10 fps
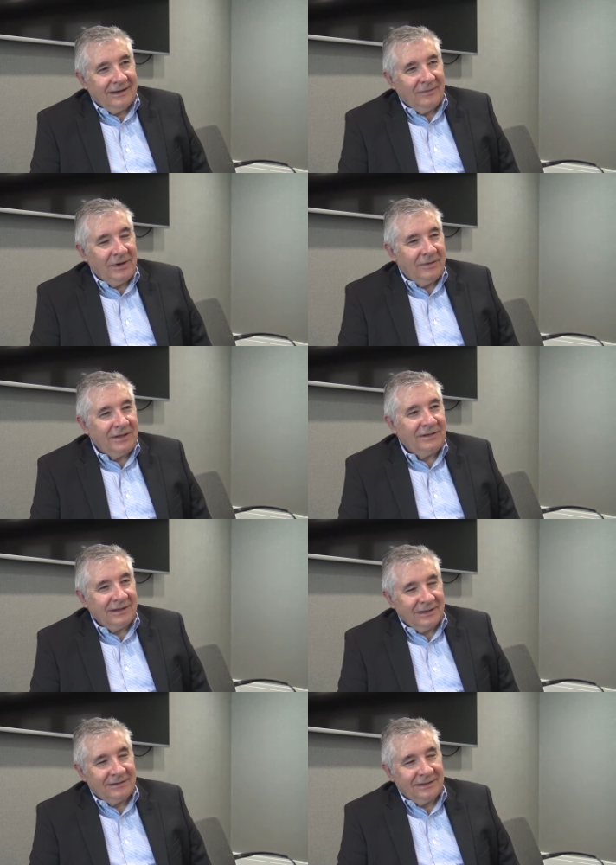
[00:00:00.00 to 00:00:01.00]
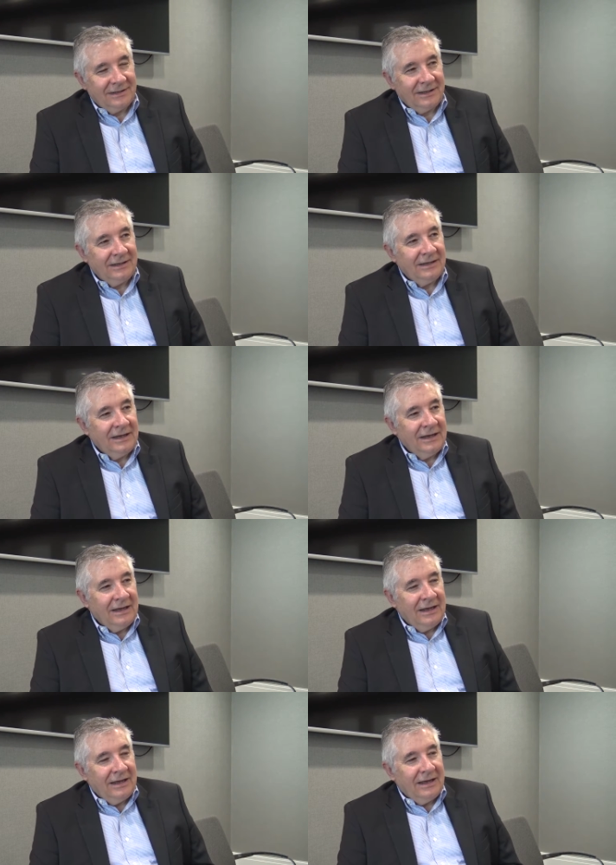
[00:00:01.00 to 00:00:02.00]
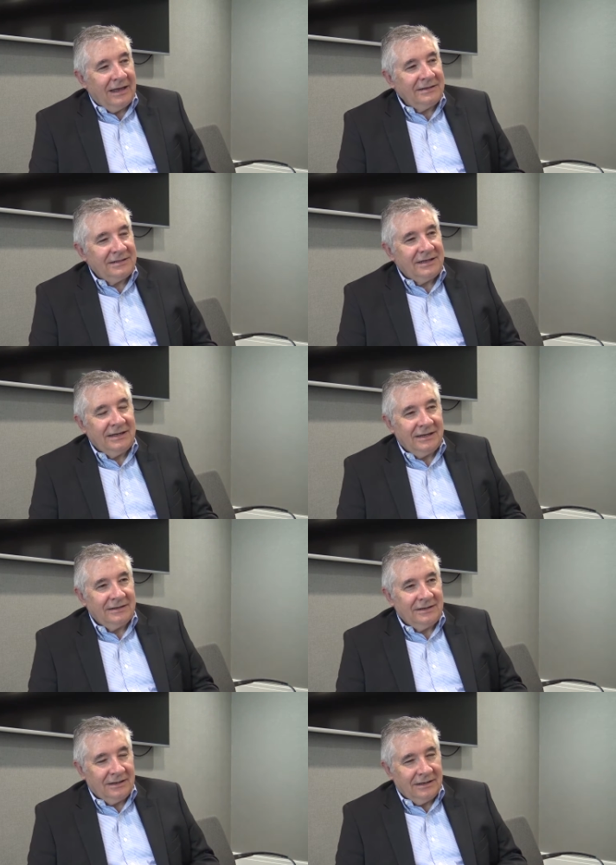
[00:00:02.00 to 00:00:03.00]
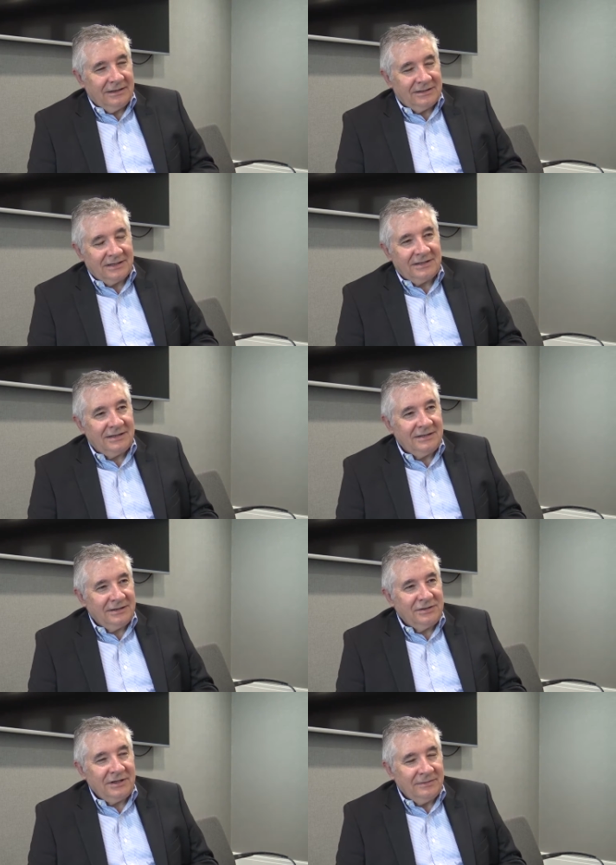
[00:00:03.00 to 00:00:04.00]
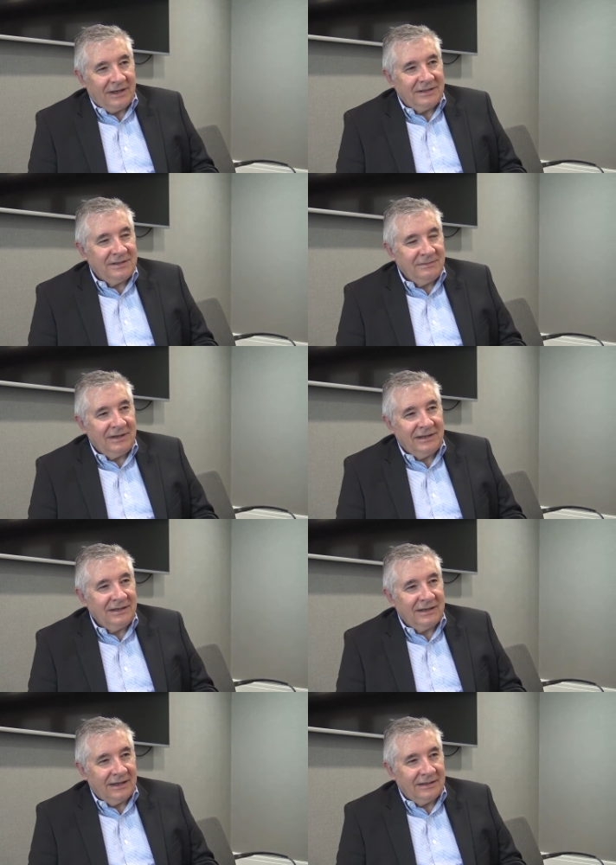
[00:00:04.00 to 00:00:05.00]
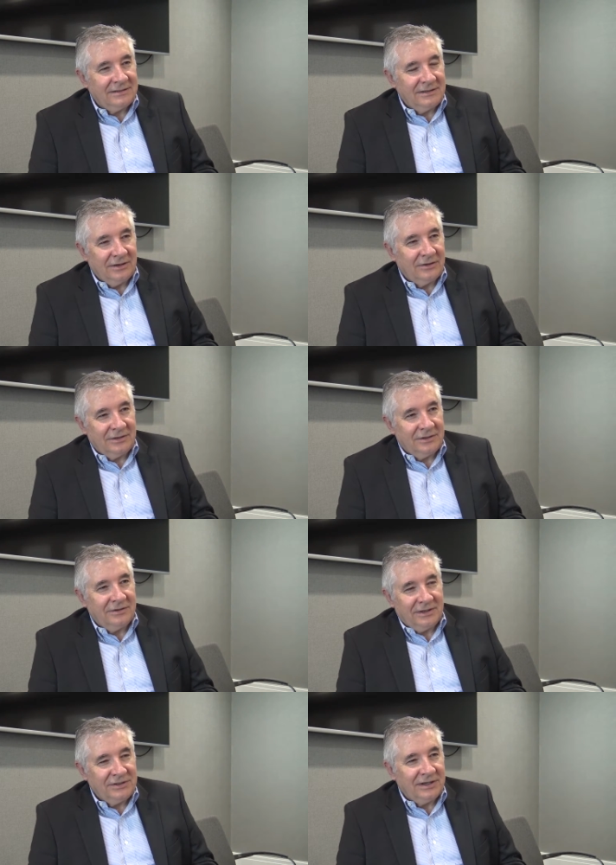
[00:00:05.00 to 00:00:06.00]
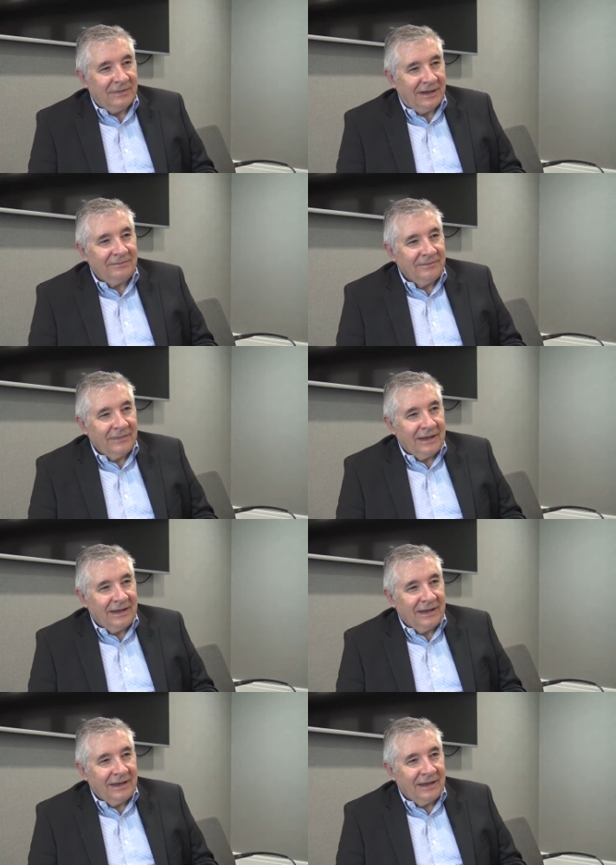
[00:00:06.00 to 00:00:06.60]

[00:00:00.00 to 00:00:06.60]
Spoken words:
We think that the undertaking a success in a GMAT simply indicates that you're good at doing GMAT.